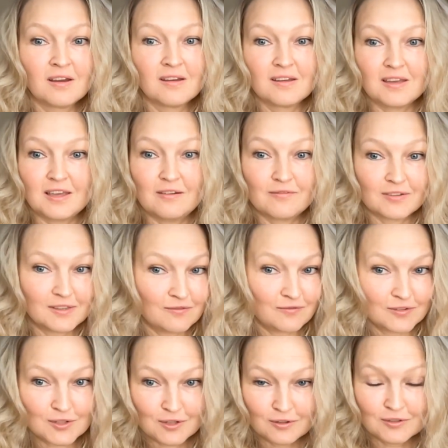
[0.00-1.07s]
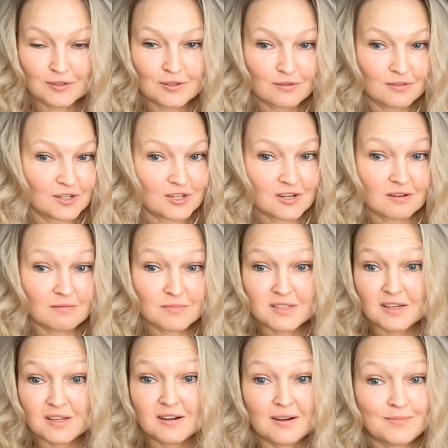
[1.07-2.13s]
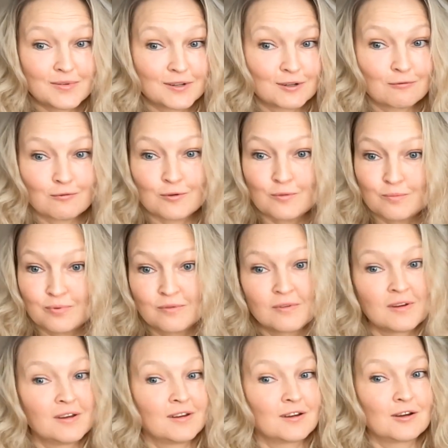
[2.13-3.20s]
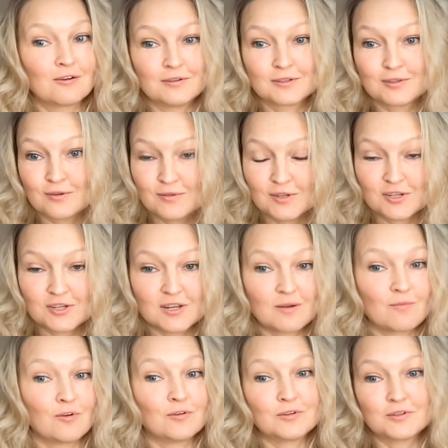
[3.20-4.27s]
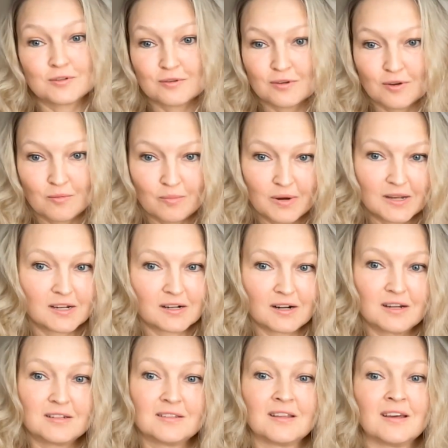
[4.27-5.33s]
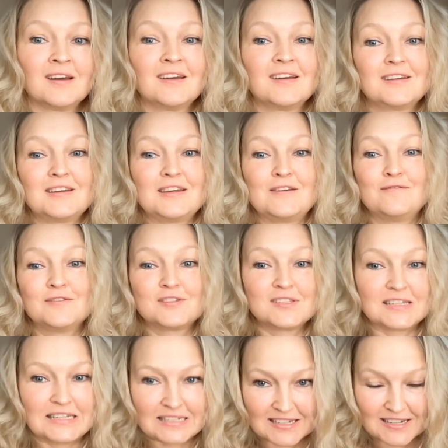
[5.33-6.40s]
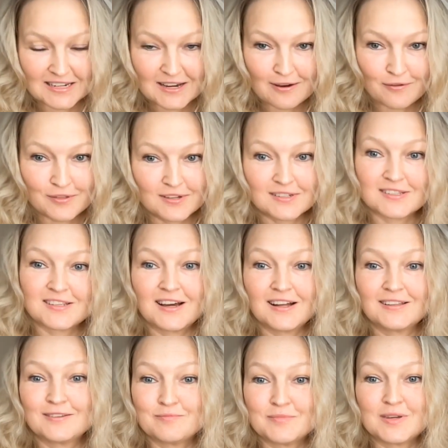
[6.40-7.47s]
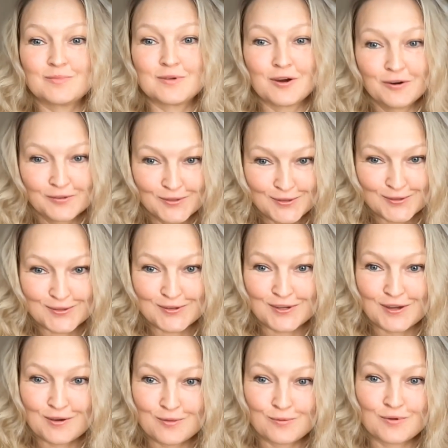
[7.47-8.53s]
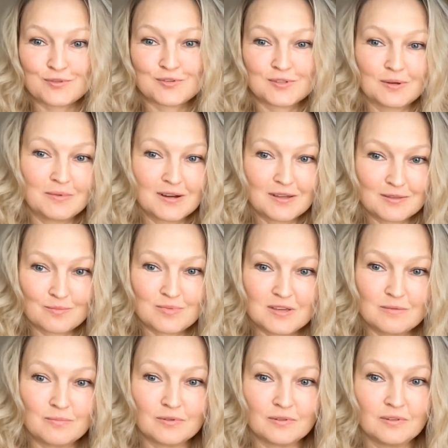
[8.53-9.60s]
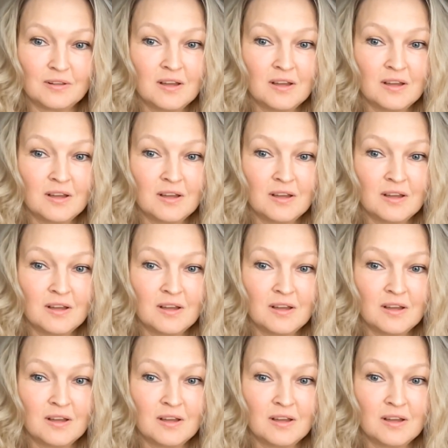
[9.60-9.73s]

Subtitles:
Even if it's going to the gym, set up a group, going to the gym or doing your bike ride. If it's eating a healthier salad, maybe also together with some other people.